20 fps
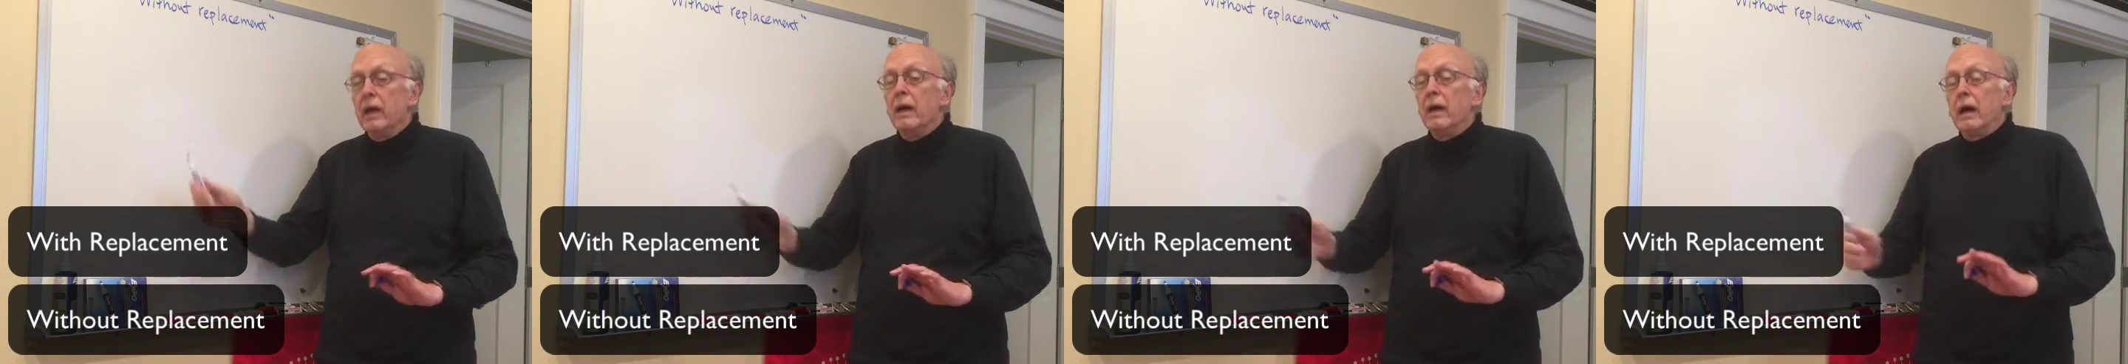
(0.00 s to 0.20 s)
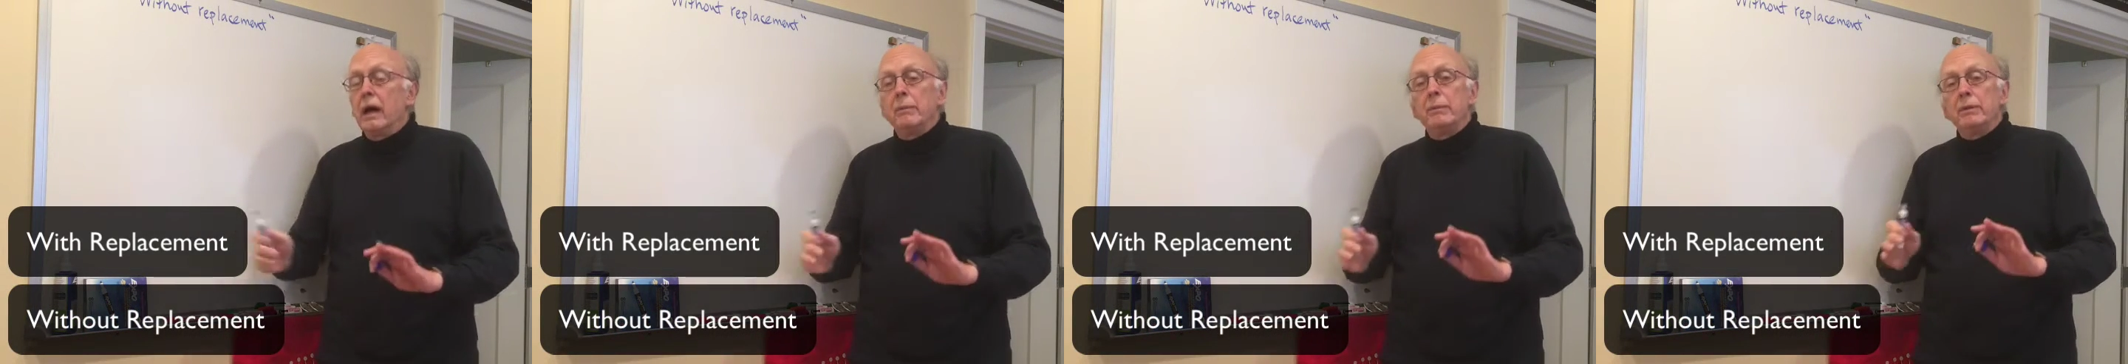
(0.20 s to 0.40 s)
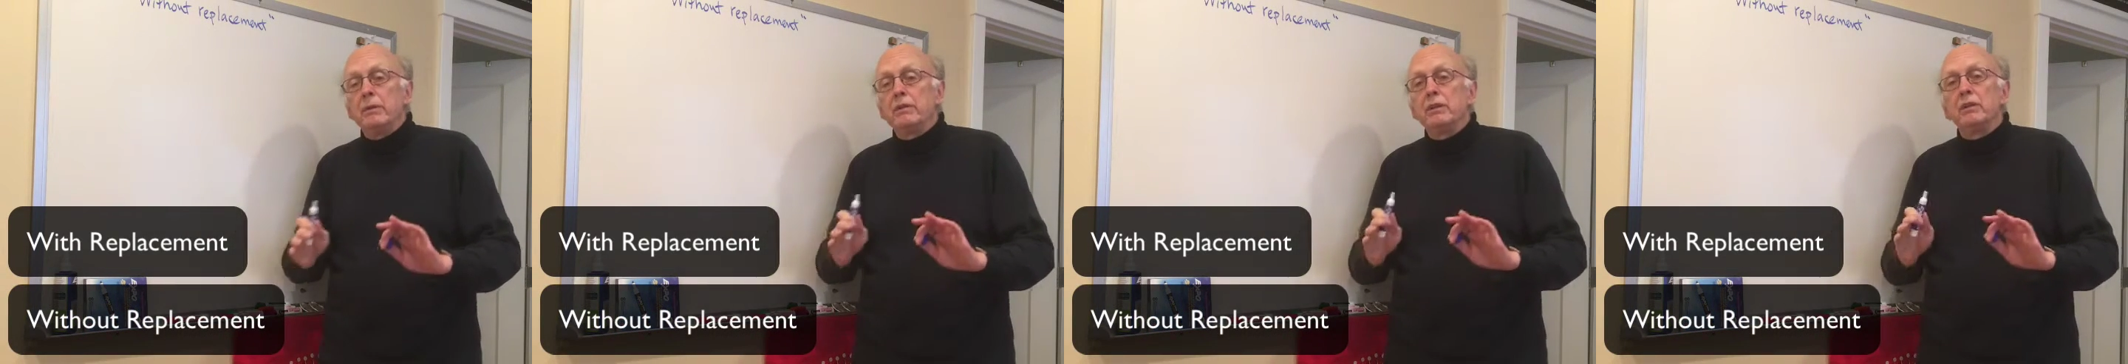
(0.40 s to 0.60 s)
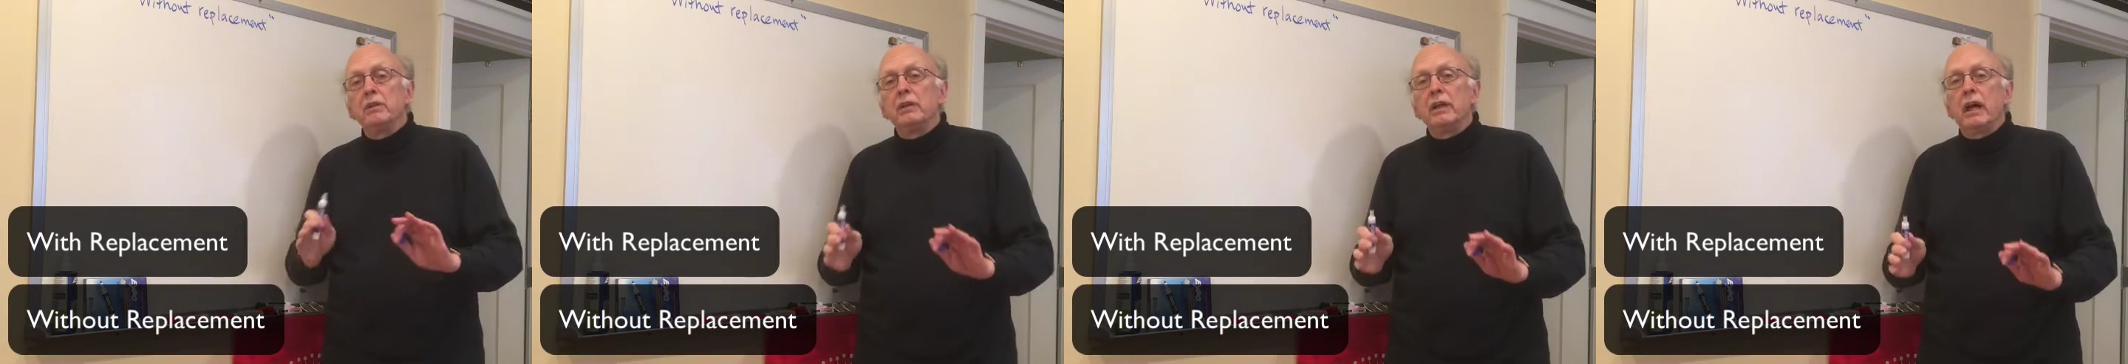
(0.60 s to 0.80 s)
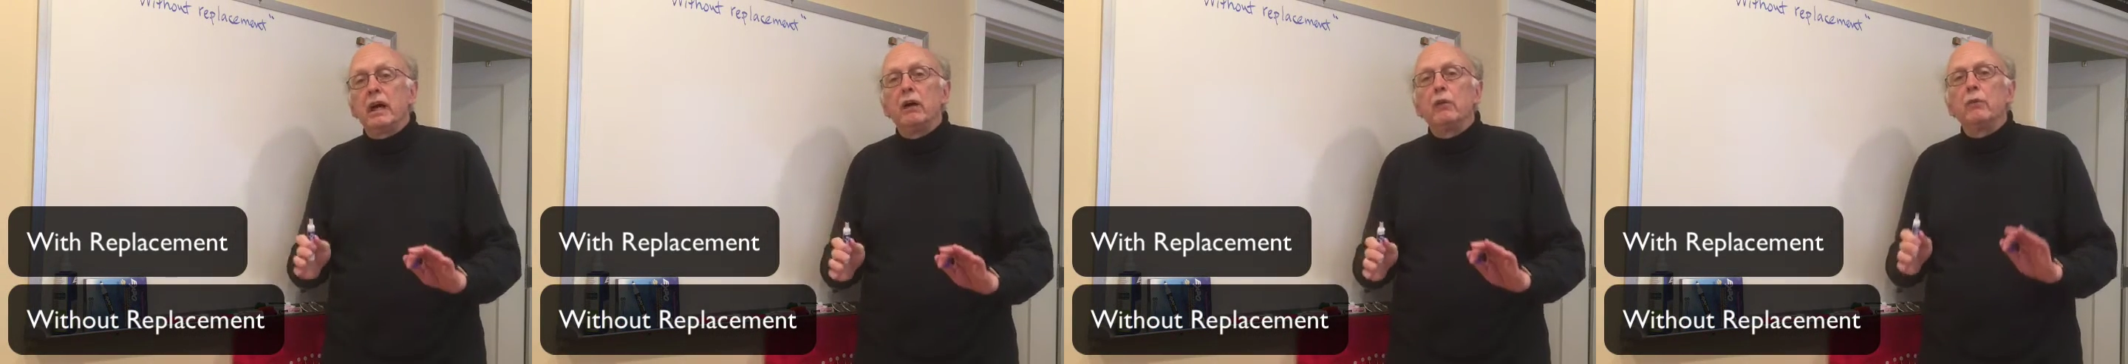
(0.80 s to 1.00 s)
Up until
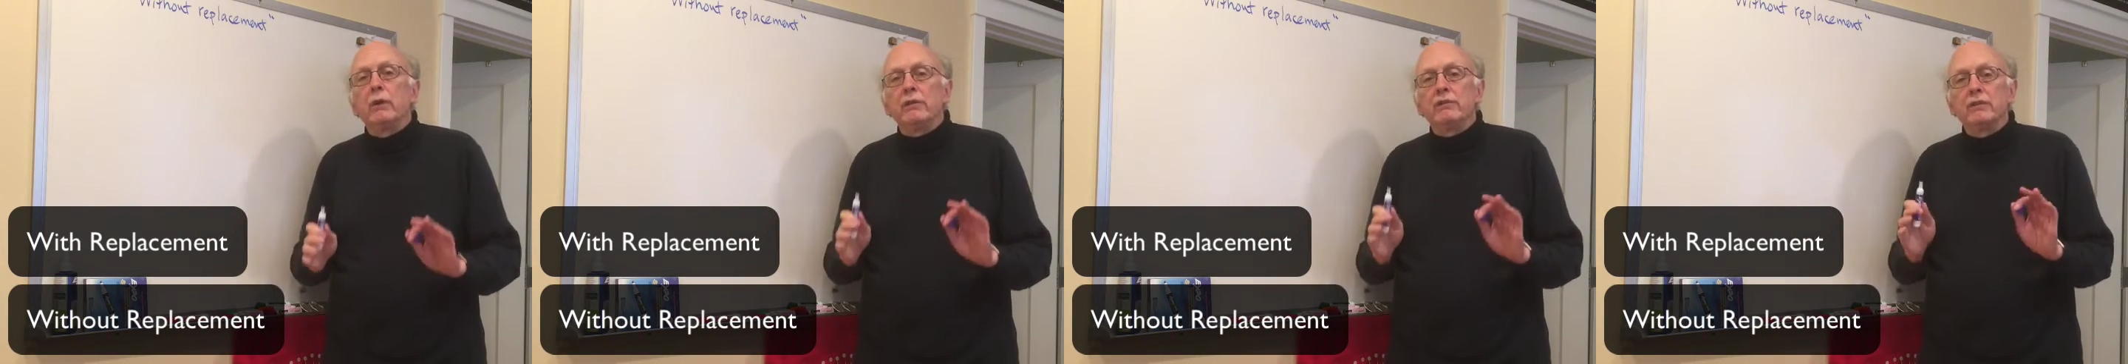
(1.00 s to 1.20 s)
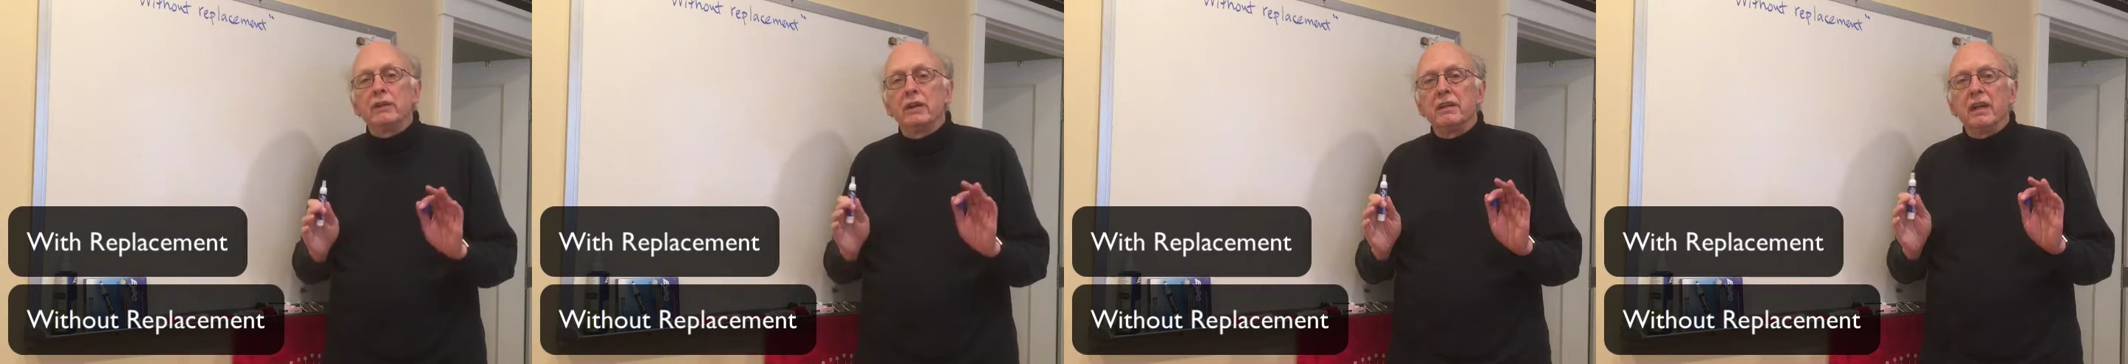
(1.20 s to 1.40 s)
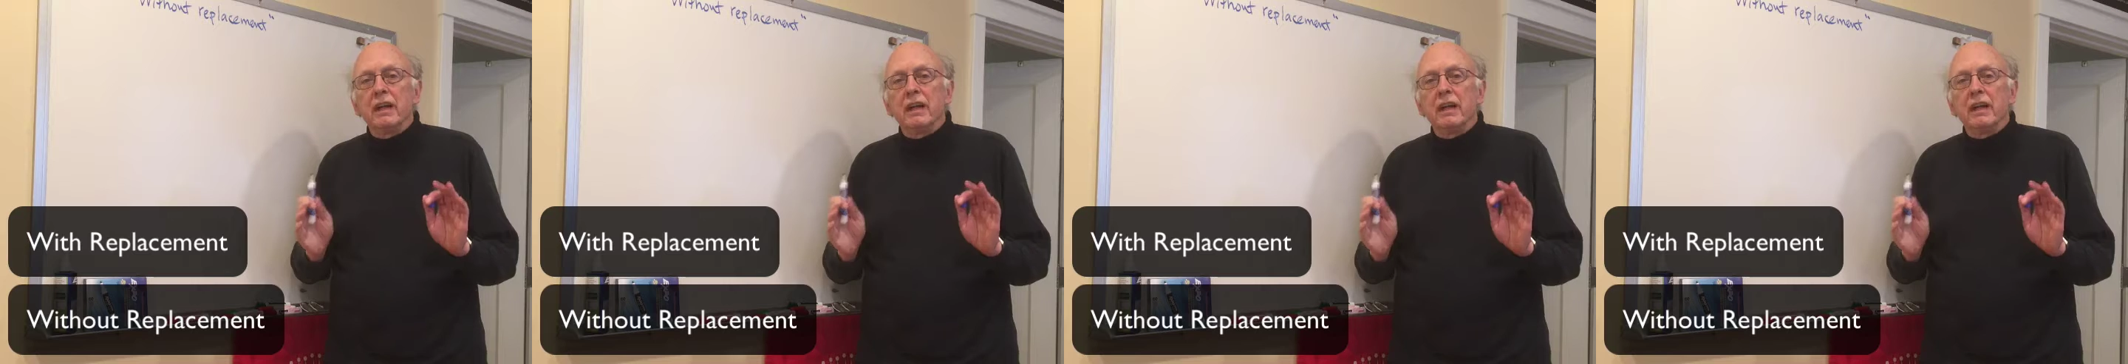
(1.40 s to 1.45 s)
now, we've done